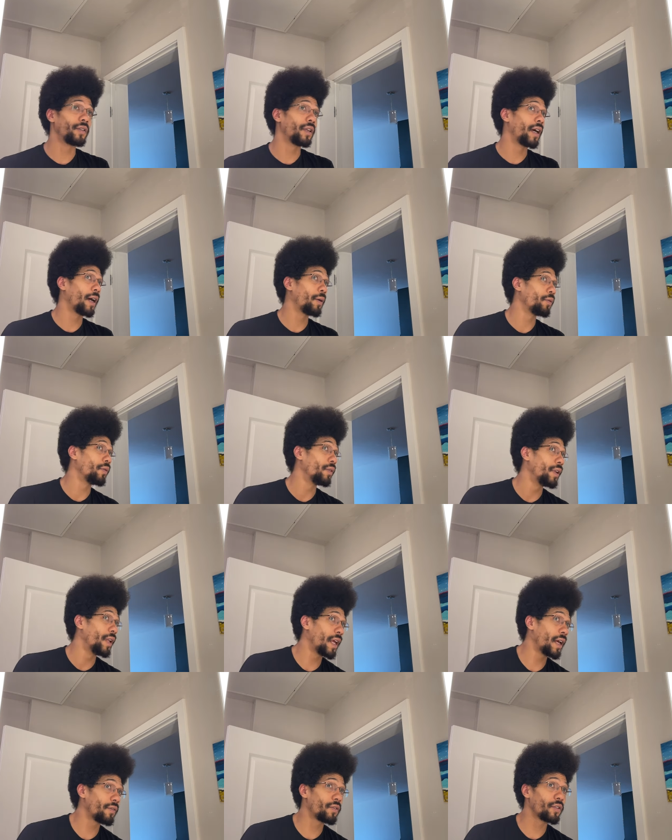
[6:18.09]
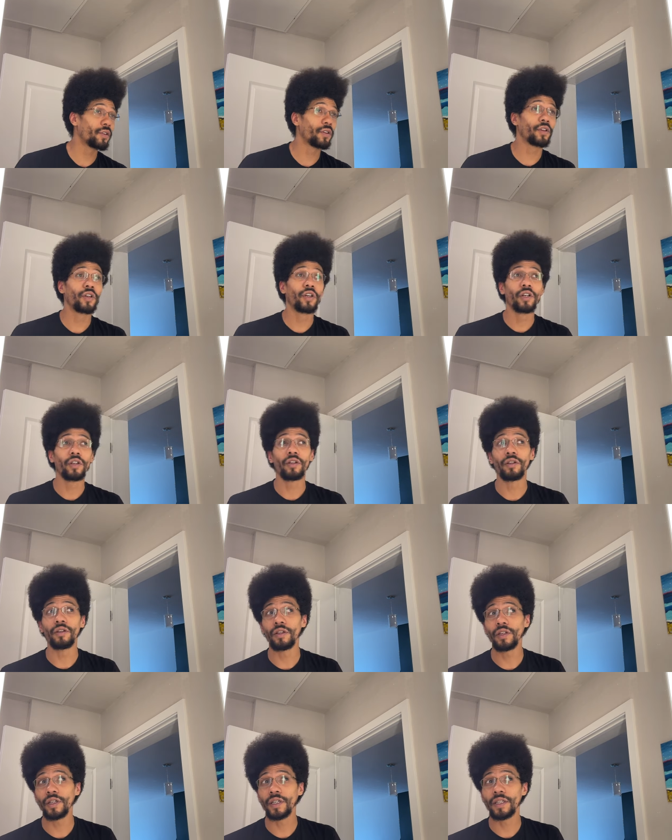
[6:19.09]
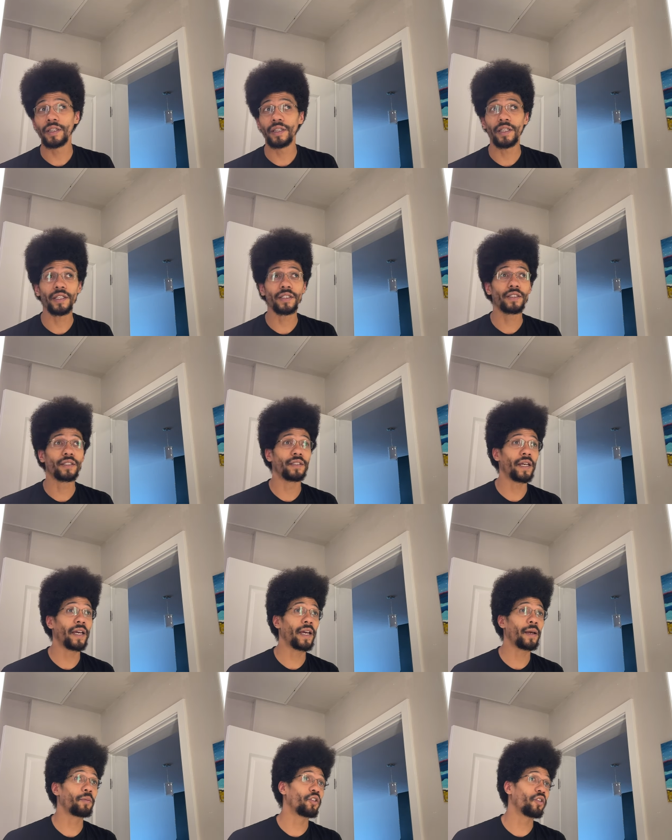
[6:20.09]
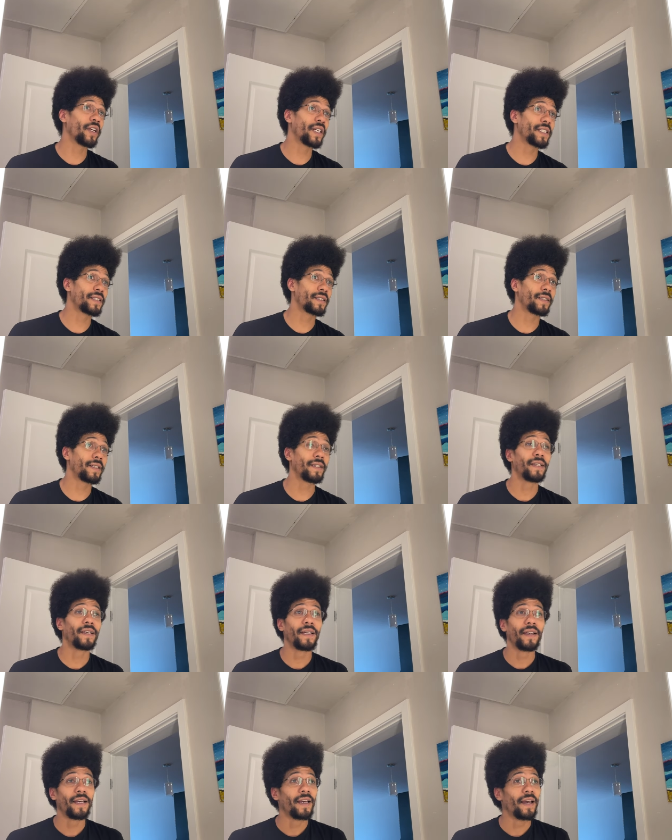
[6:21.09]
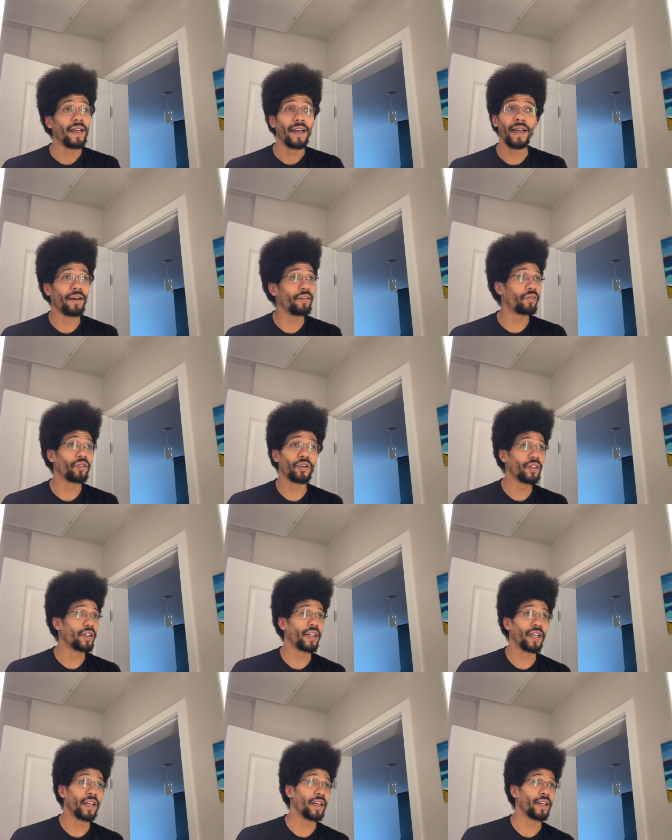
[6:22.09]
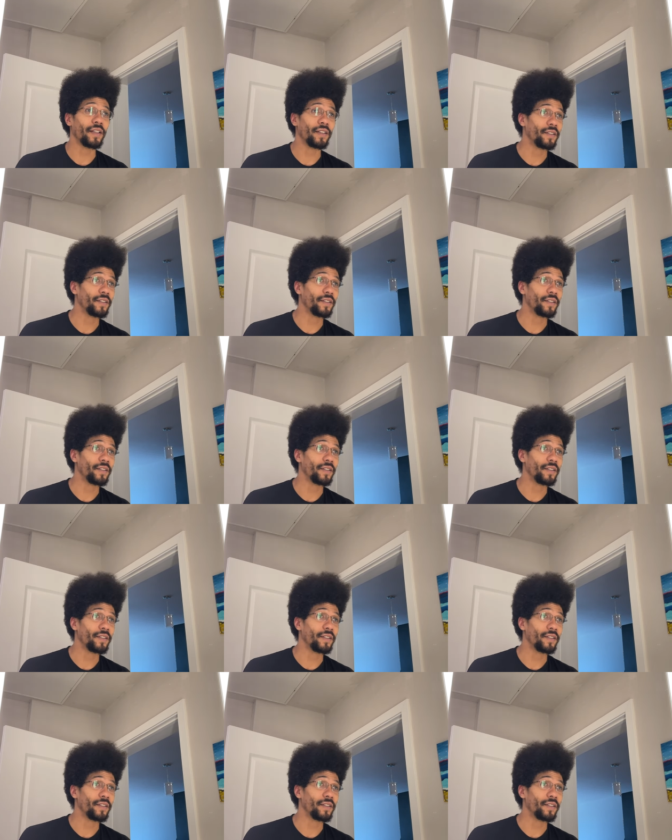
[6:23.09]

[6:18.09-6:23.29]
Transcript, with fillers: I will never look this damn grizzly ever again.